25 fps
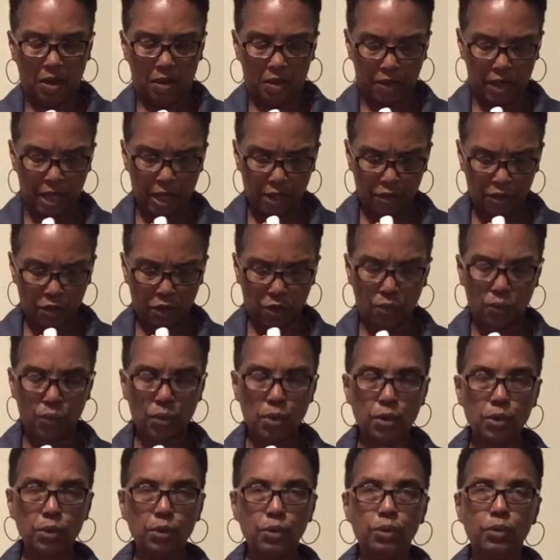There's a
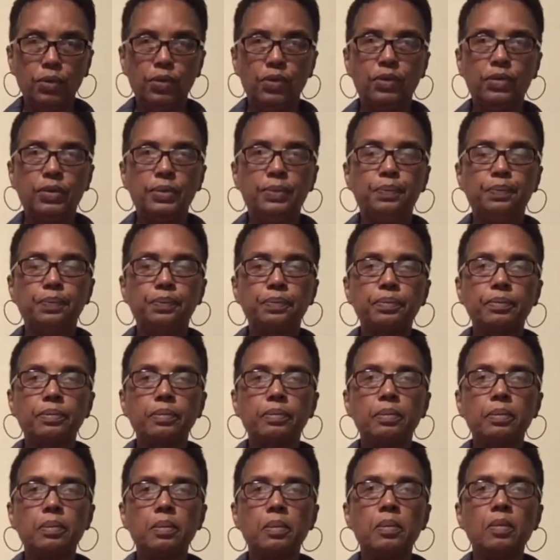groove
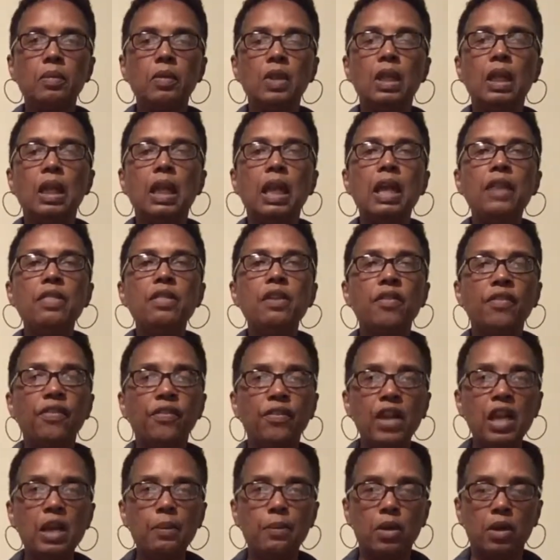in the
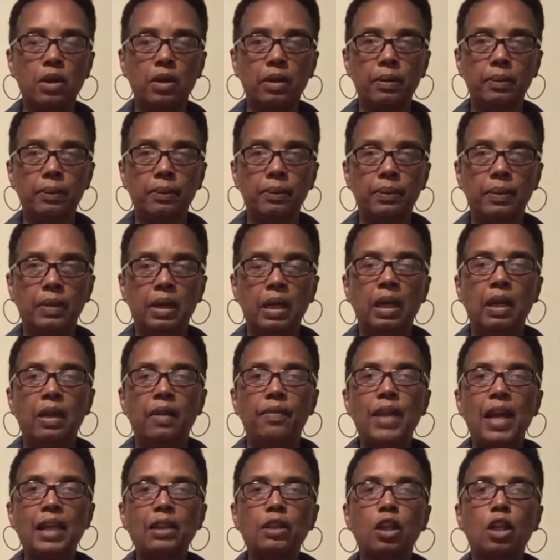femur
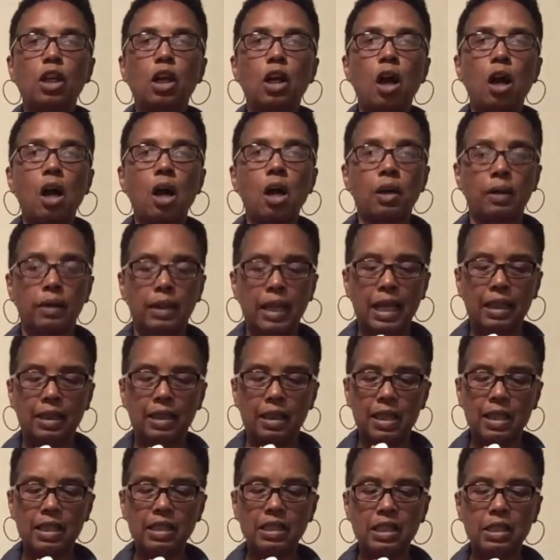that
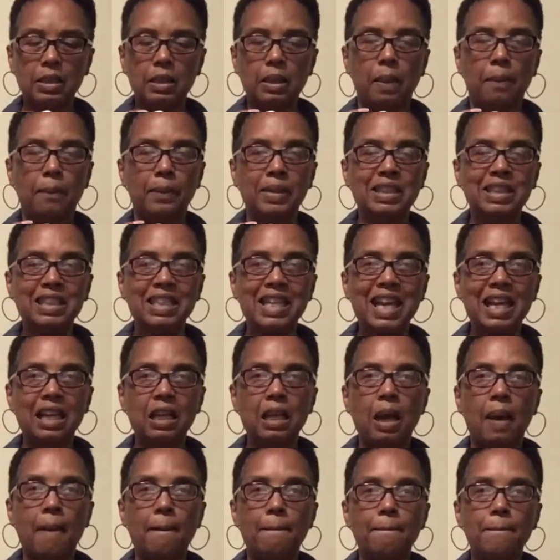this
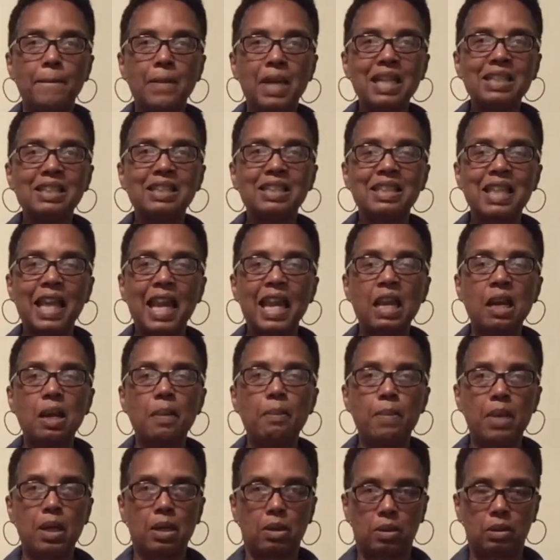patella must stay in the
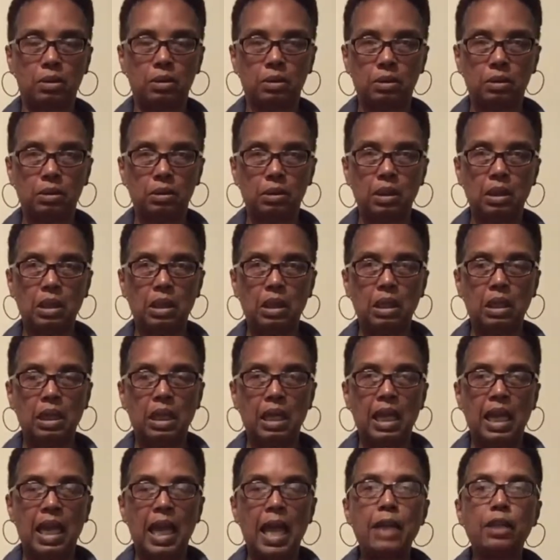middle.
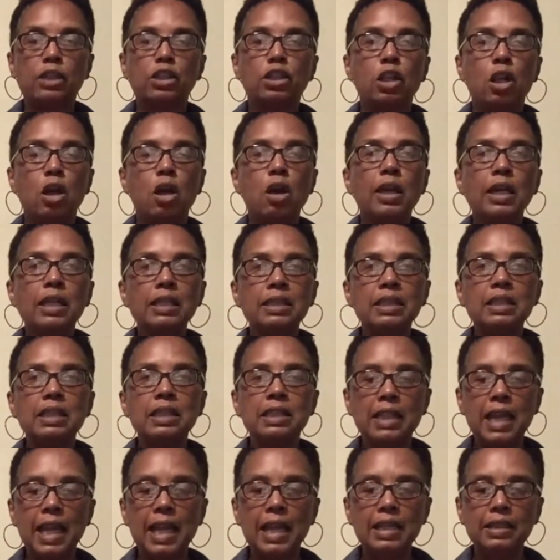And as long as it
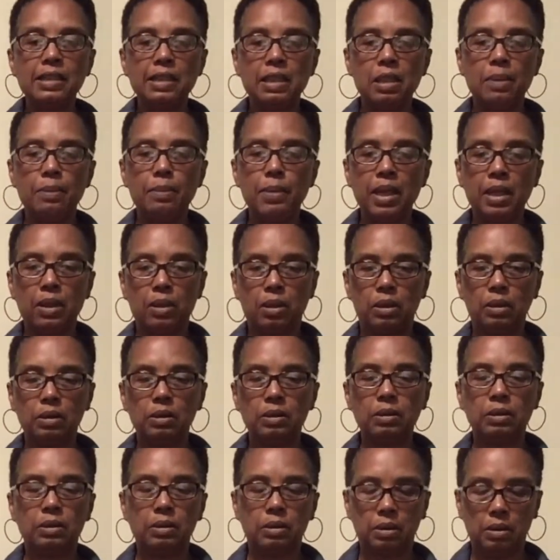stays in the middle,
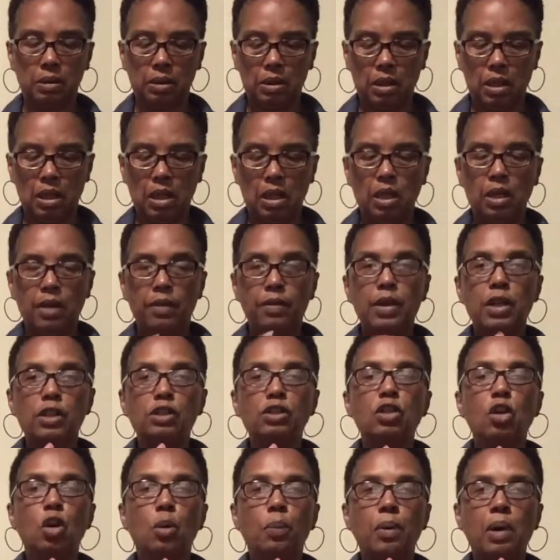there's
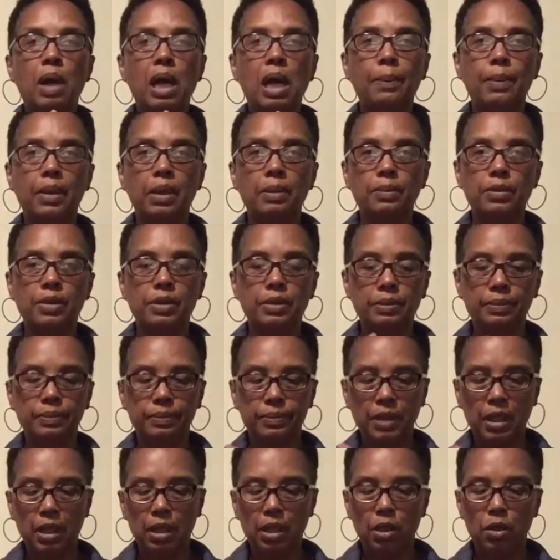no problems.
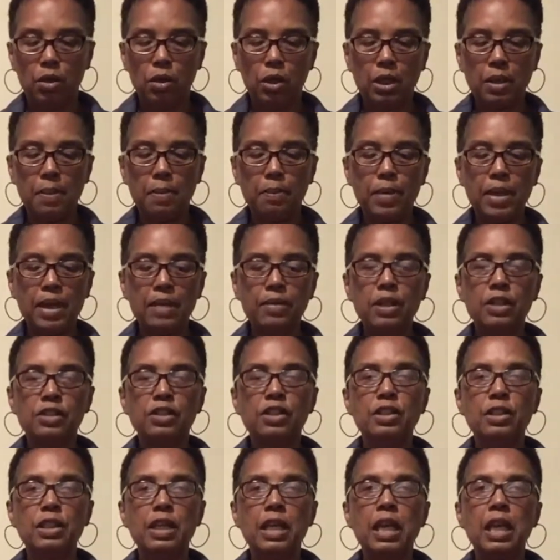You can bend
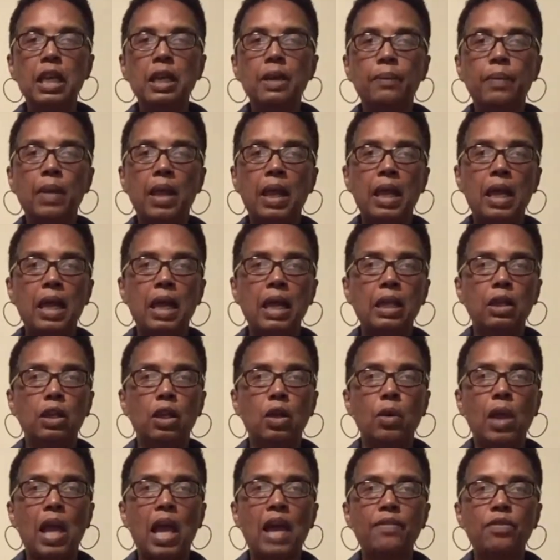this knee and
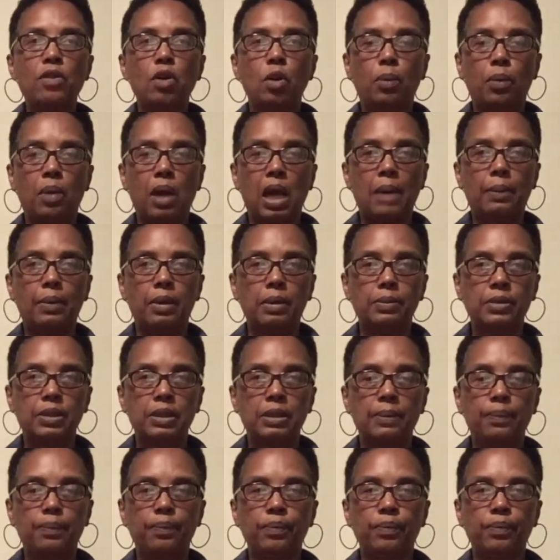you have no problems.